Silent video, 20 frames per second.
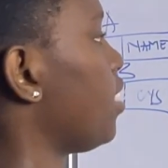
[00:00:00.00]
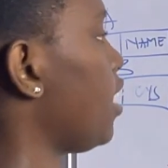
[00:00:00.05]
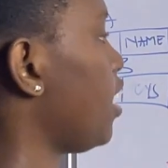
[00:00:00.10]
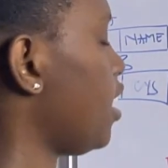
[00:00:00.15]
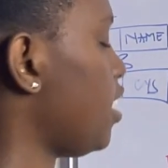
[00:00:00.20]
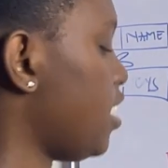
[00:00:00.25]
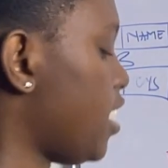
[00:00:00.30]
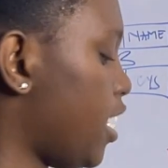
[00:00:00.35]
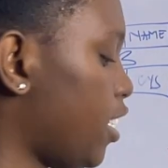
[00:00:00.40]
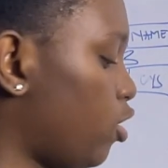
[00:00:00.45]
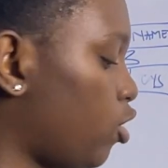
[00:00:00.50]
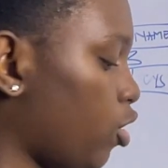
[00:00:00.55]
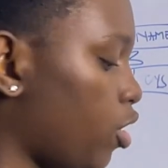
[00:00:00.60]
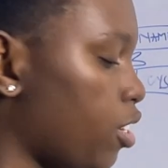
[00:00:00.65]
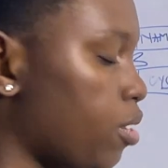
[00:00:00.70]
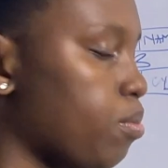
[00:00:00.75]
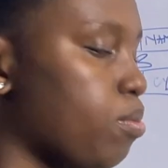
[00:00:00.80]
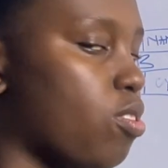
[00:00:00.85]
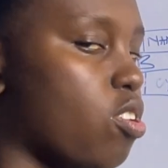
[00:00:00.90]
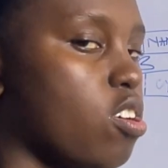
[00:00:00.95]
Inner
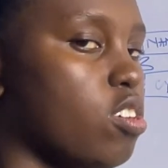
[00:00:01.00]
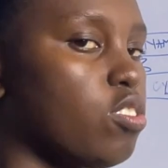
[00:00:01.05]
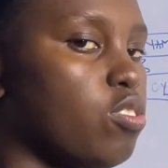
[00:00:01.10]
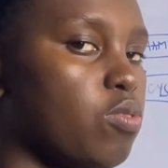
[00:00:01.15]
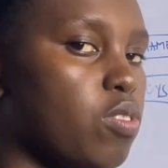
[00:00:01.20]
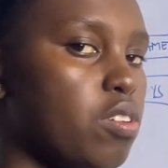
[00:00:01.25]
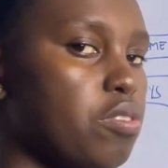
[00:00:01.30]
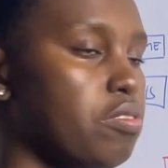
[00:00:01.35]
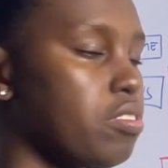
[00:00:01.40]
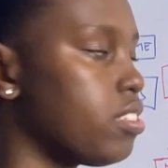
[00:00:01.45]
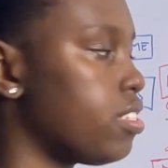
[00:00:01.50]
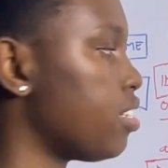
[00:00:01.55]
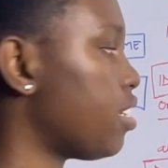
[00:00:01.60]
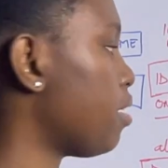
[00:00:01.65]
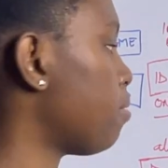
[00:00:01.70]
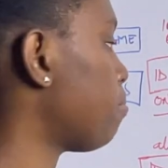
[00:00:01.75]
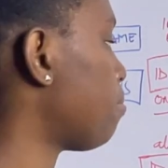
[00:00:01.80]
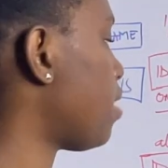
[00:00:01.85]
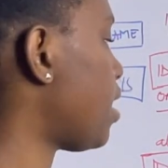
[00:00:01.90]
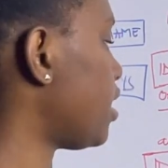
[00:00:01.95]
join, because you want to see
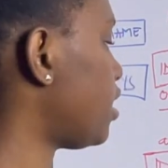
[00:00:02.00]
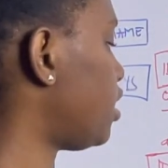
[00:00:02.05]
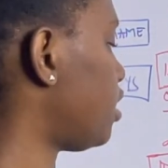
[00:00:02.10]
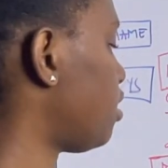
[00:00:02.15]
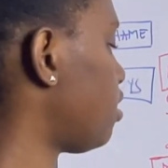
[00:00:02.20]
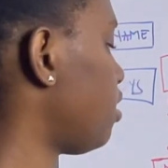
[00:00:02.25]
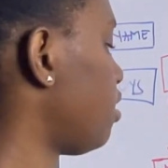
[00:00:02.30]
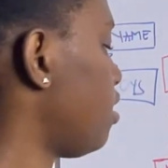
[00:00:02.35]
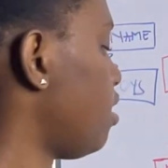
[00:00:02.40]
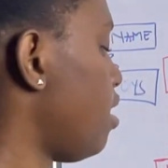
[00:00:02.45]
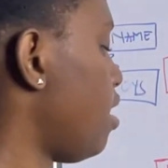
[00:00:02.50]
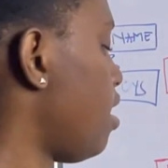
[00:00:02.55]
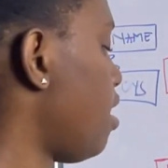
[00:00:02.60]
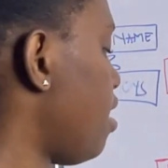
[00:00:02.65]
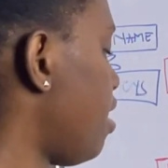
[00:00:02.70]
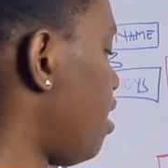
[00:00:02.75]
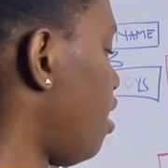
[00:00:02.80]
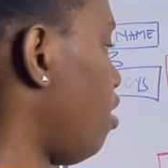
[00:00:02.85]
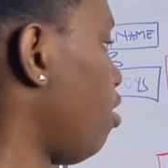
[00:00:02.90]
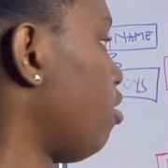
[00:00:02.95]
them match,
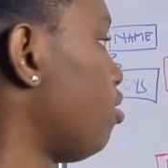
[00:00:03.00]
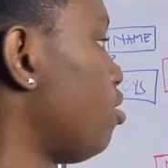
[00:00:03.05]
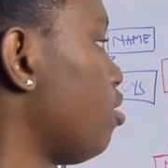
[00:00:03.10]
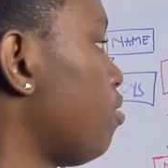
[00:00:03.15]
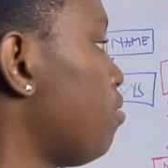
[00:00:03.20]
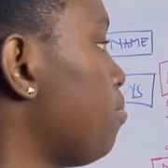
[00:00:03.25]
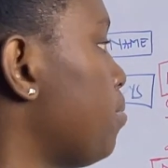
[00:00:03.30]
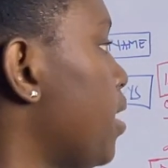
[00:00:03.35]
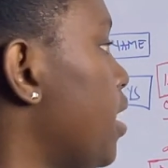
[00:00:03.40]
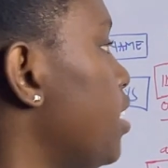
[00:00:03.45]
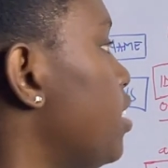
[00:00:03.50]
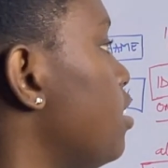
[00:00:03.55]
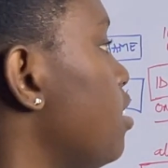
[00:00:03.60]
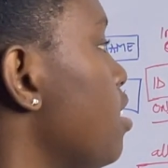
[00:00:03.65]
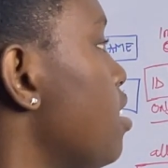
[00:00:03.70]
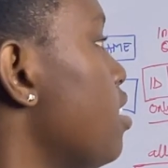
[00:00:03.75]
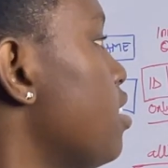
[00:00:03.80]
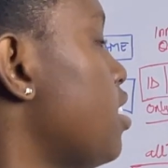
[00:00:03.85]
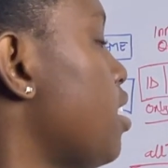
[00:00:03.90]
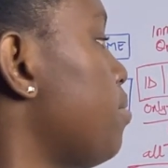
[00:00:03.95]
a lot of match.
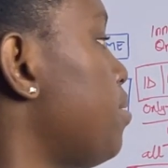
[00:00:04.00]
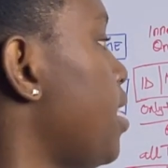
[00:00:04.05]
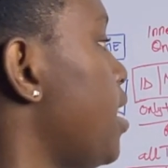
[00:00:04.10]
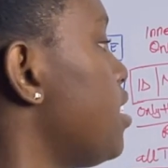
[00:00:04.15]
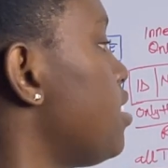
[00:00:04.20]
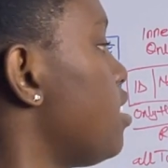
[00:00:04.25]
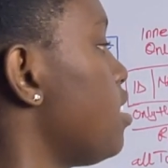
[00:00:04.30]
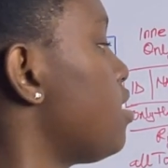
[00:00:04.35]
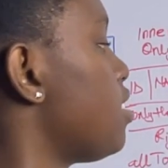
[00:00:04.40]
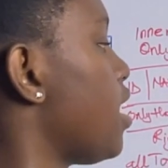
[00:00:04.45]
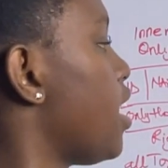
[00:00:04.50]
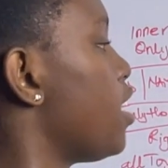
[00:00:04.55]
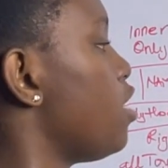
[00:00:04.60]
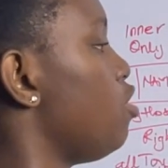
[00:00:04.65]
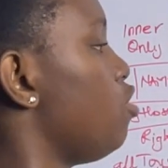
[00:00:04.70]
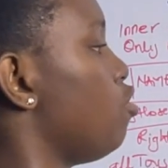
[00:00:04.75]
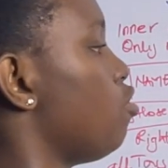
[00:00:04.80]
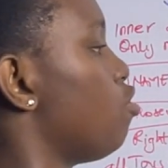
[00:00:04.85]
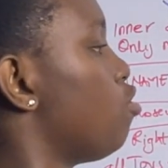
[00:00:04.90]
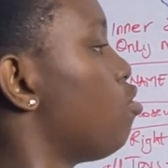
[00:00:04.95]
Sometimes these are
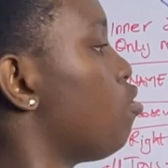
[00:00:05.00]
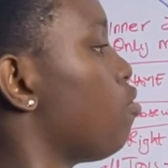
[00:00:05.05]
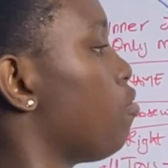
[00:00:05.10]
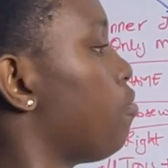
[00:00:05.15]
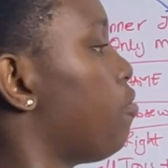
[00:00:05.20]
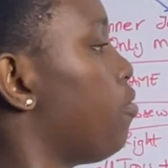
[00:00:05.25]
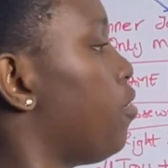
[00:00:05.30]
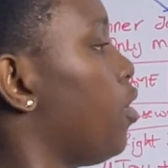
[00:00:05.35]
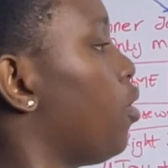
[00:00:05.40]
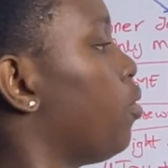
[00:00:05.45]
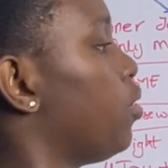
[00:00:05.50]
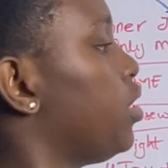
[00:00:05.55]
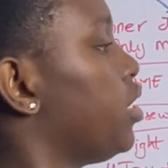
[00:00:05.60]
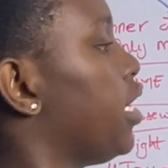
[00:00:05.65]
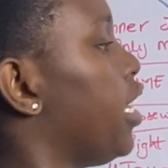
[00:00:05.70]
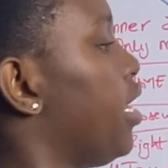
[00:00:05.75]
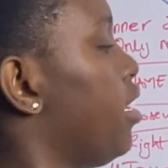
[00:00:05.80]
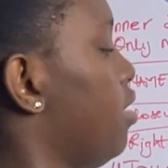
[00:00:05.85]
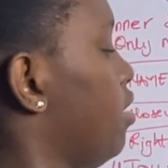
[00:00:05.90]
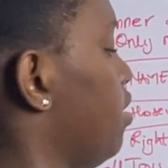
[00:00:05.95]
used to
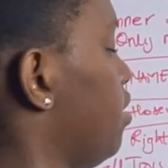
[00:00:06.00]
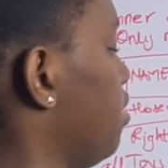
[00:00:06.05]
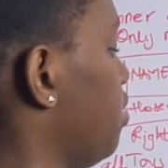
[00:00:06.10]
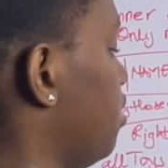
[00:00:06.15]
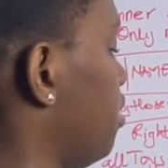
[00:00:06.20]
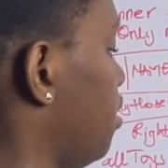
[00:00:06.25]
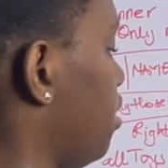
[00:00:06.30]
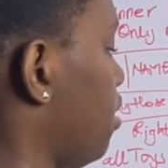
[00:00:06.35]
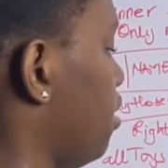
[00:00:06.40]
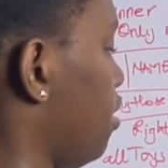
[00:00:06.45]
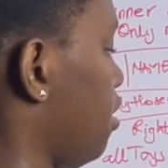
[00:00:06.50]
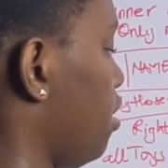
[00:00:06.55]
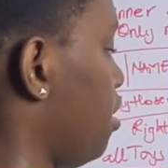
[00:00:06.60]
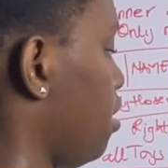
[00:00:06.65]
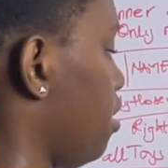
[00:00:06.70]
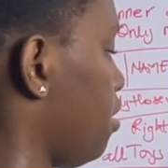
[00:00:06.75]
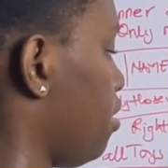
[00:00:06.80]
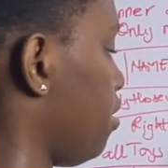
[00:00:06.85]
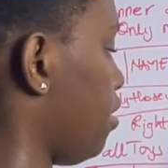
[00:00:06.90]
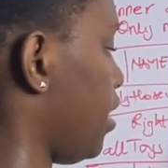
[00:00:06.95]
filter,
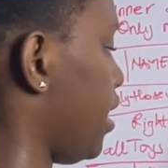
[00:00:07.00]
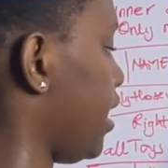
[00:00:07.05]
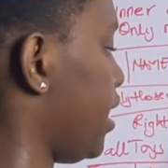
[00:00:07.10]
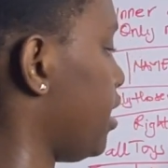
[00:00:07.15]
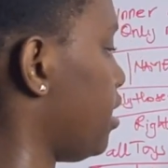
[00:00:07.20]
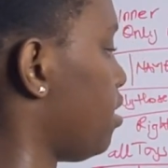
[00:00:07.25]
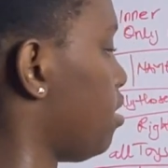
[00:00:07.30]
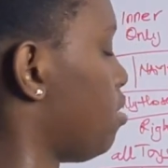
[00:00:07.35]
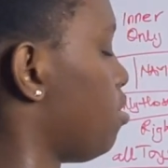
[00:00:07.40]
right?